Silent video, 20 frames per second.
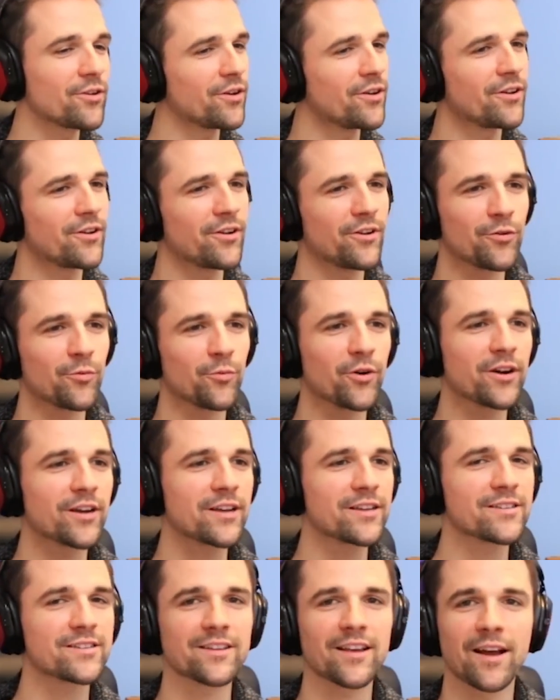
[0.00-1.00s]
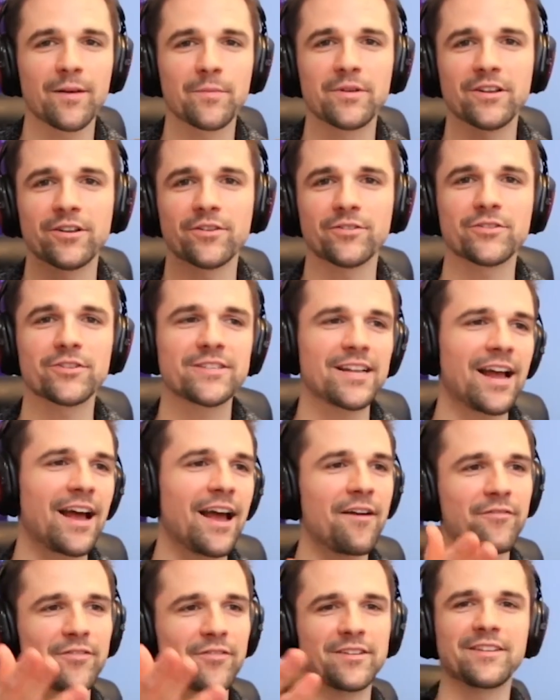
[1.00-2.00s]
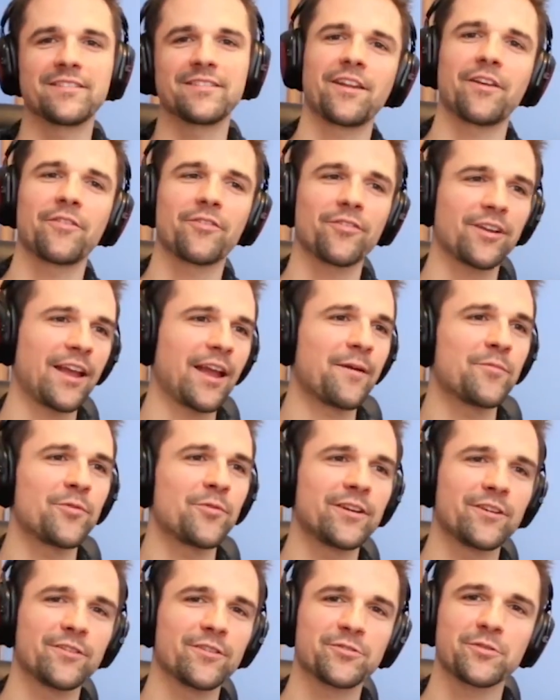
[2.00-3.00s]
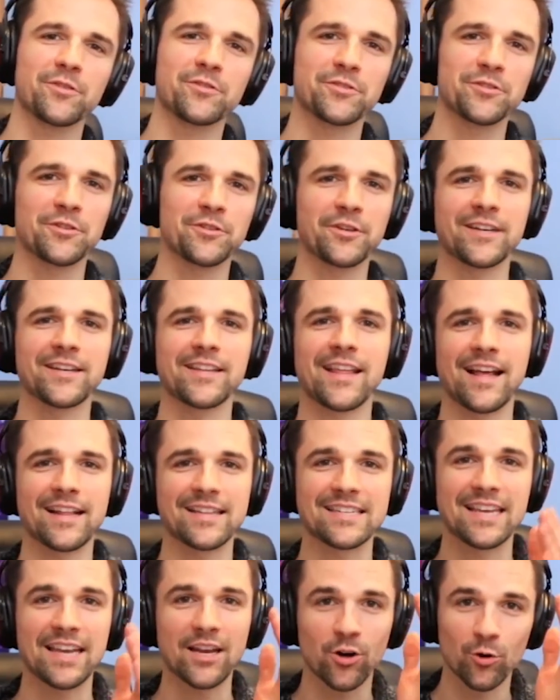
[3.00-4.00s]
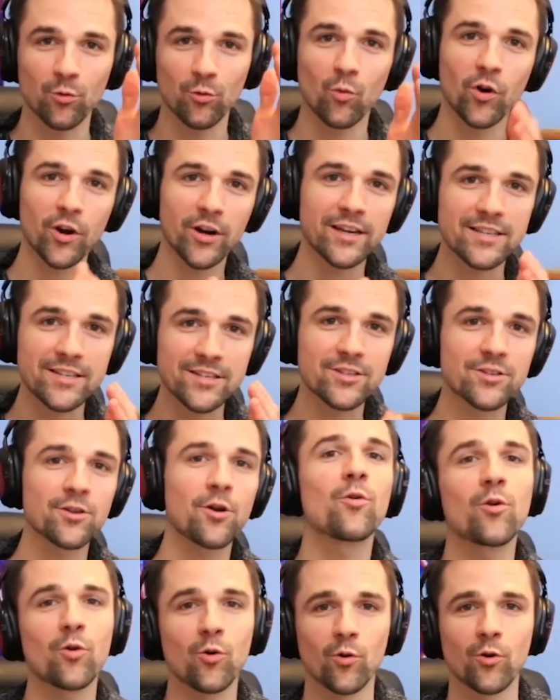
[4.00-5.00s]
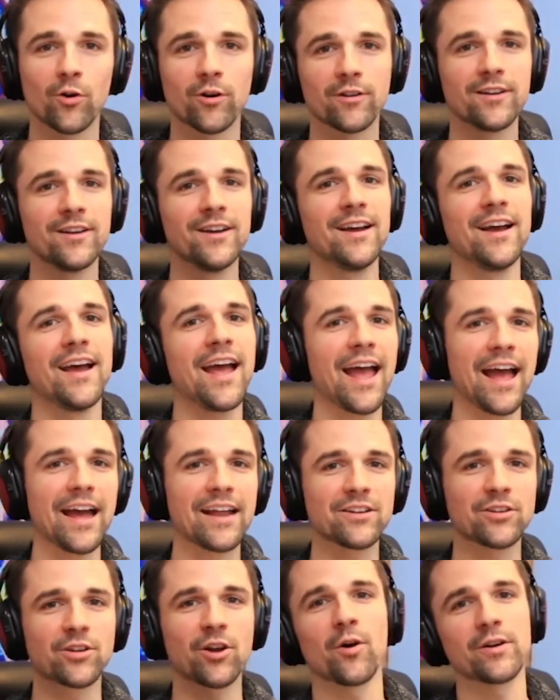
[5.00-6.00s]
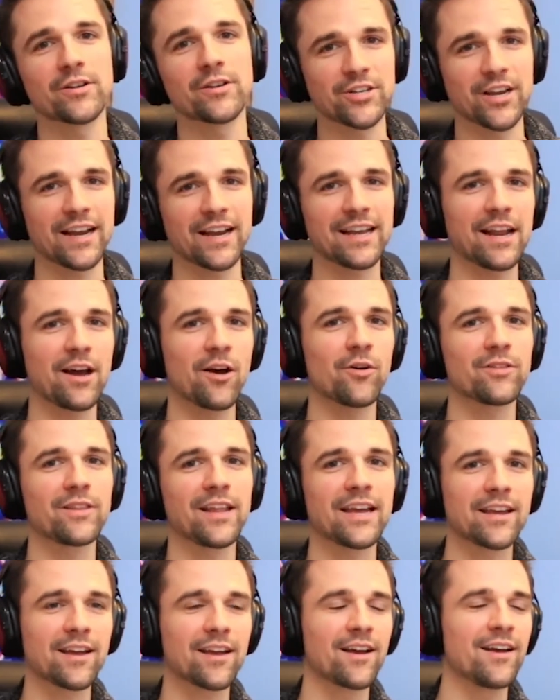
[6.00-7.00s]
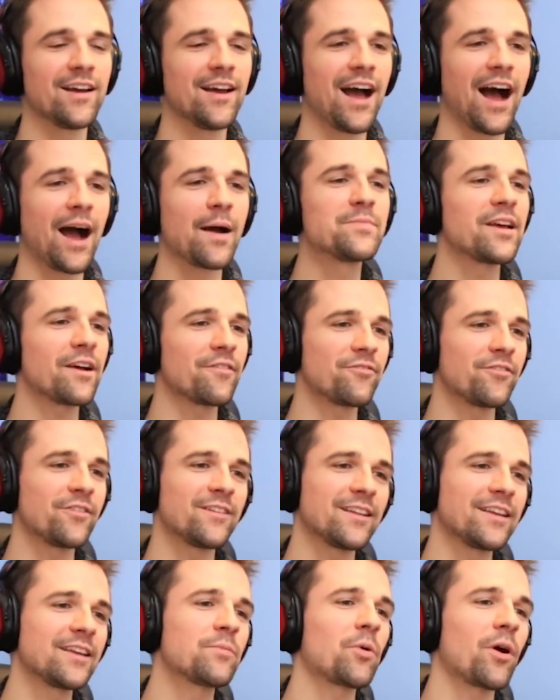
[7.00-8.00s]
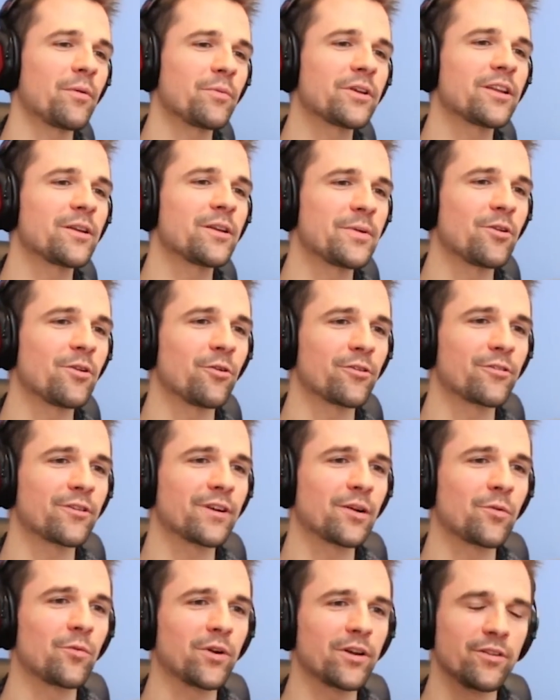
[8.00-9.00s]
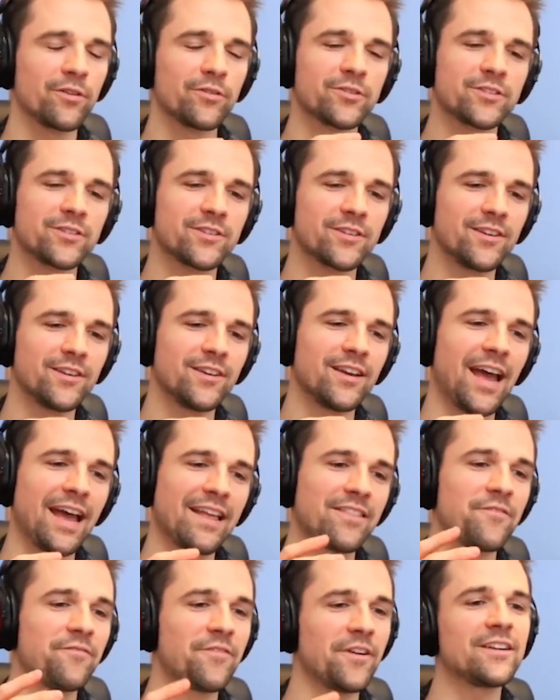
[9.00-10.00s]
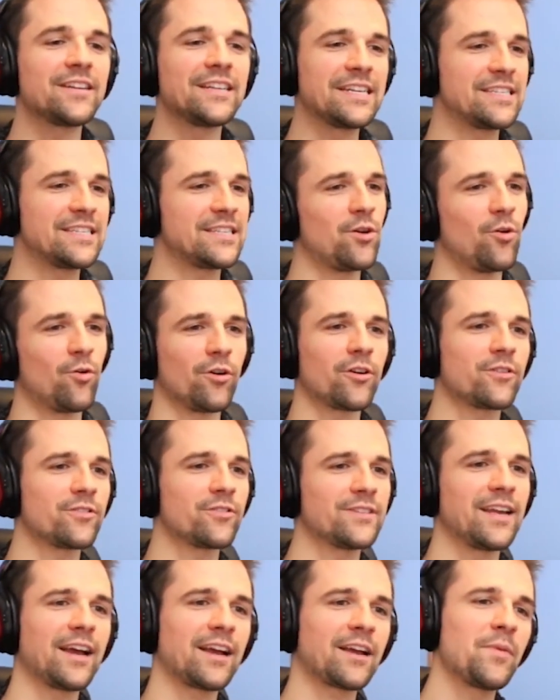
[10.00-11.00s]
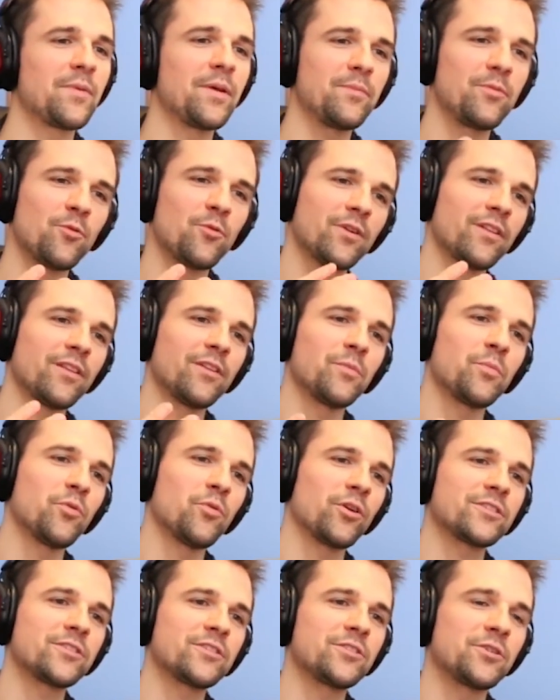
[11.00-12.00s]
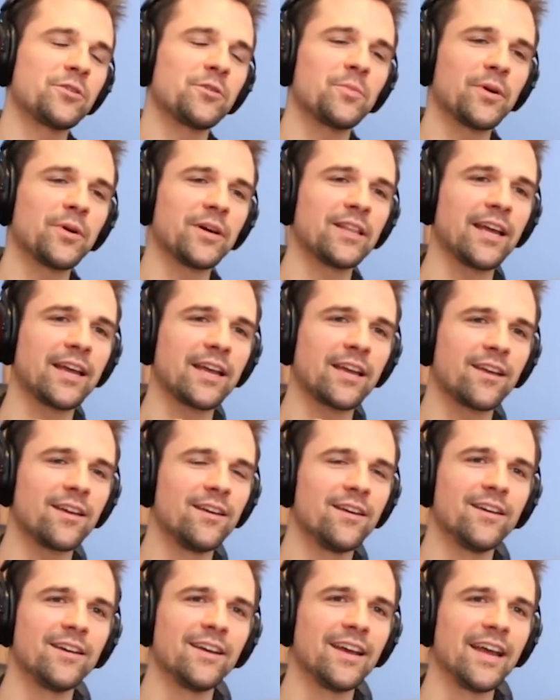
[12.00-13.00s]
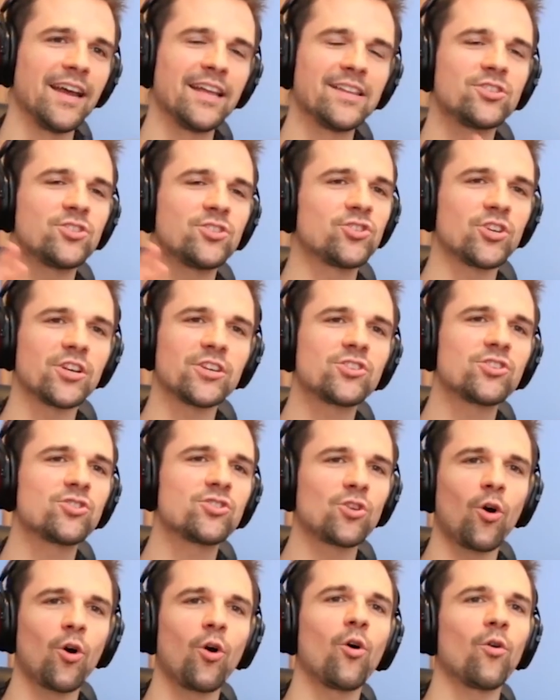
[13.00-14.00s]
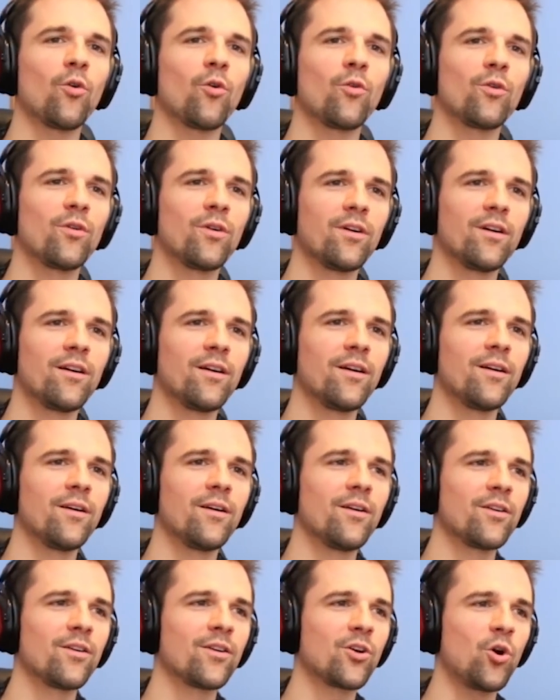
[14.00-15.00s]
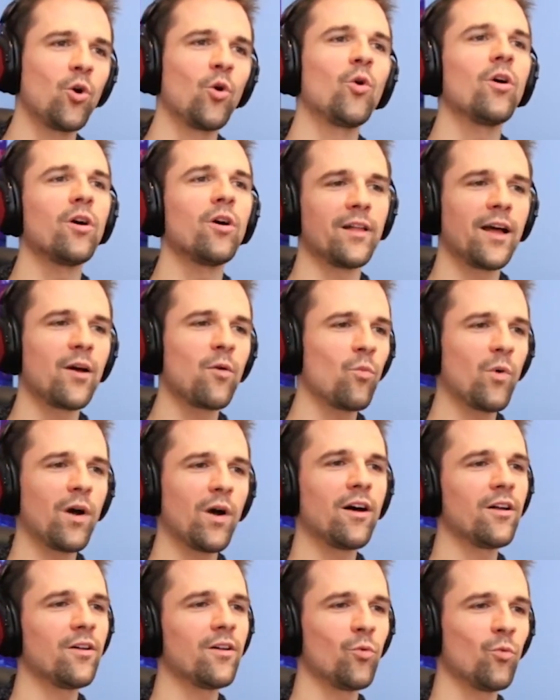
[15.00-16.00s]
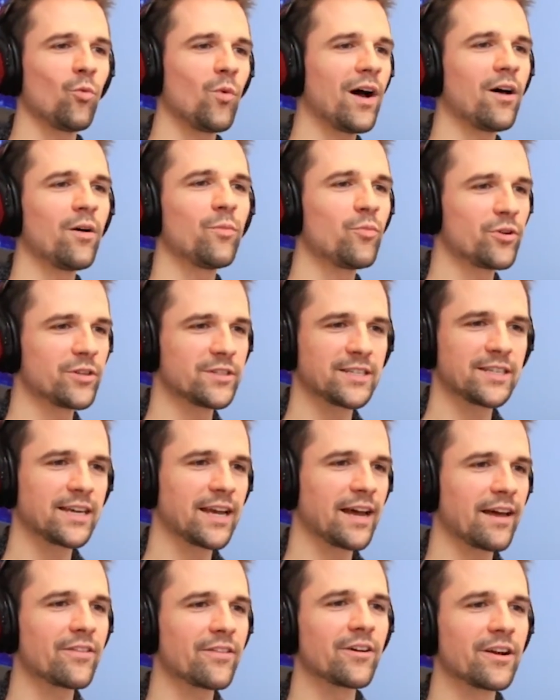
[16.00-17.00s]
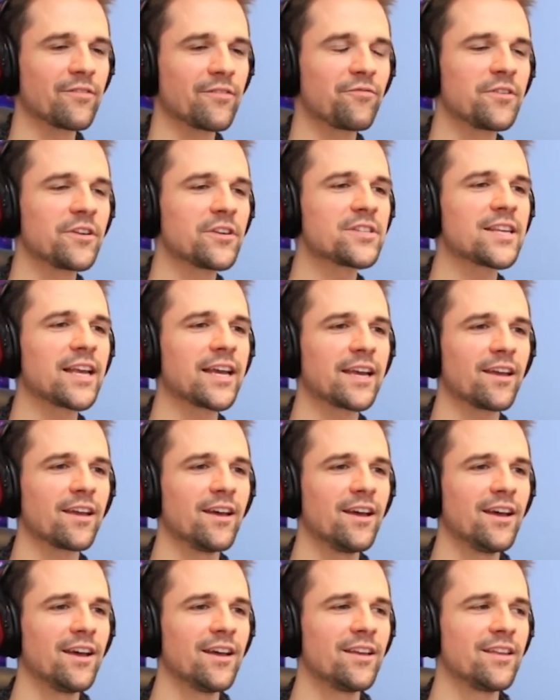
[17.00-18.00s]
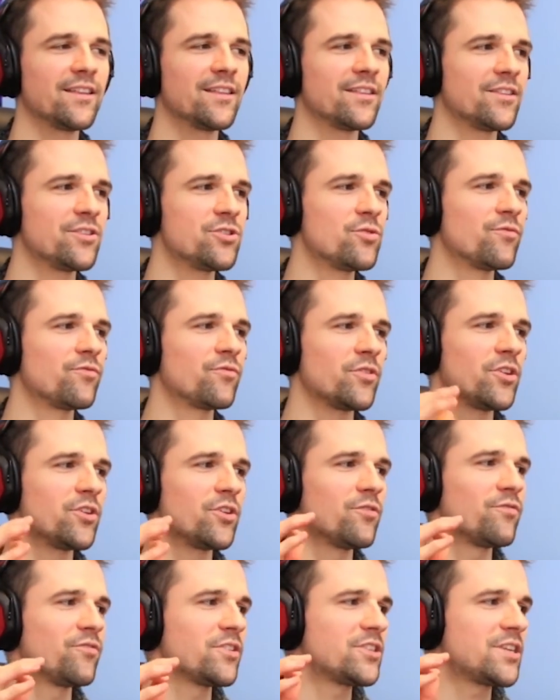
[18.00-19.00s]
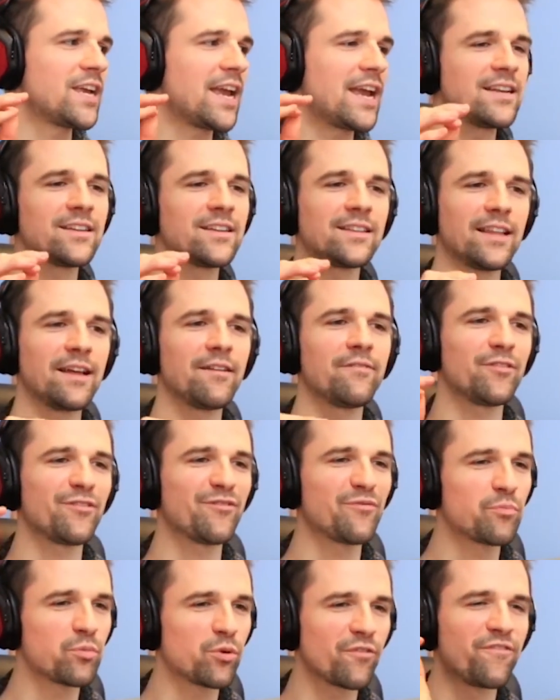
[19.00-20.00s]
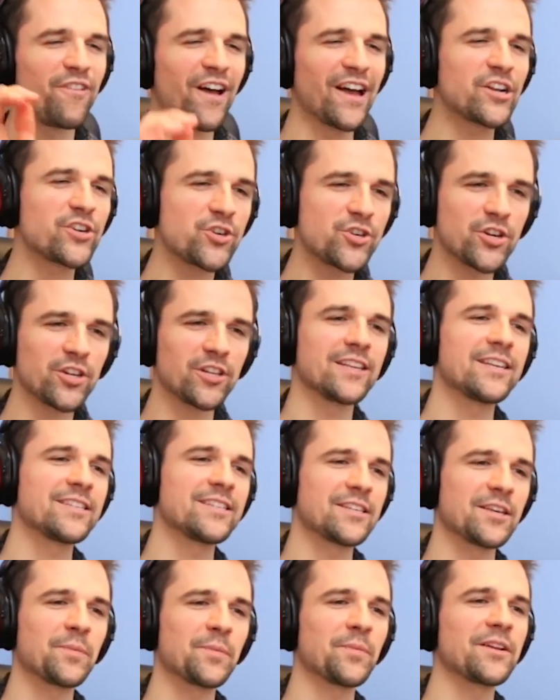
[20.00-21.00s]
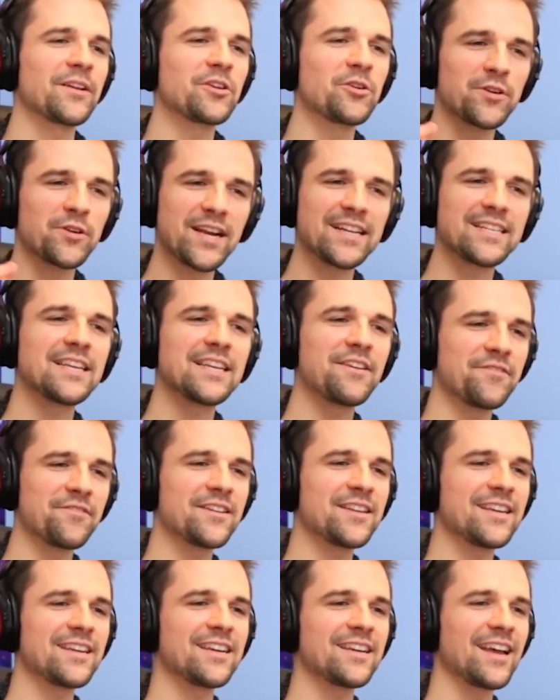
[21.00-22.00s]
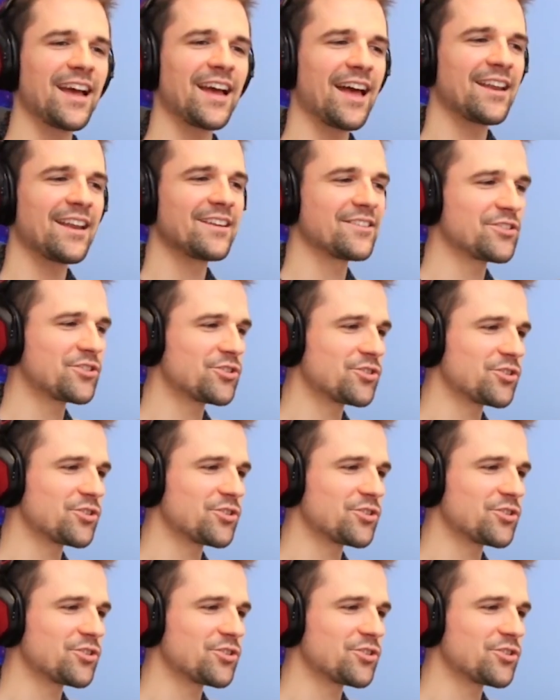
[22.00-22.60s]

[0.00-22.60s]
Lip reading: her work is, I mean, it's just, I have another camera here, so I'll just look into that and say her work is so cool, and go and check it out. Like, I'm definitely probably going to be ordering one of those, at the very least the Oracle deck, maybe one of the books too, but like it's just so cool and well put together. It feels like you've attained a level of professionalism and creativity and just